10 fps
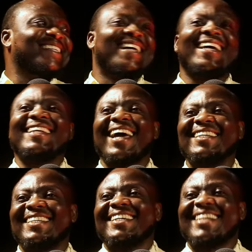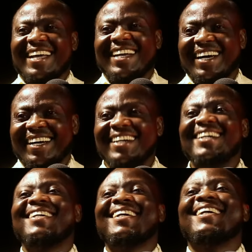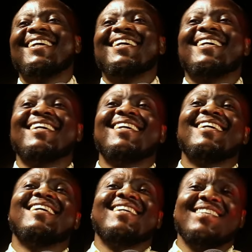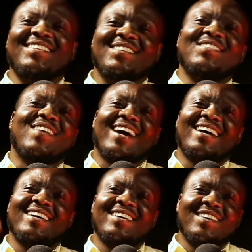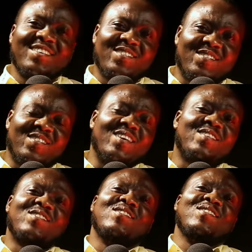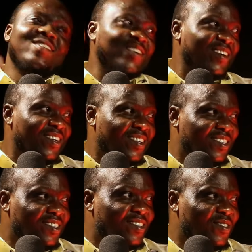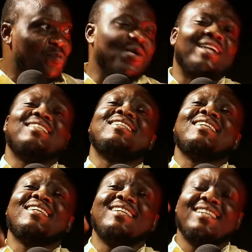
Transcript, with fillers: Why did I say Nana? Noah Kwaku Boakye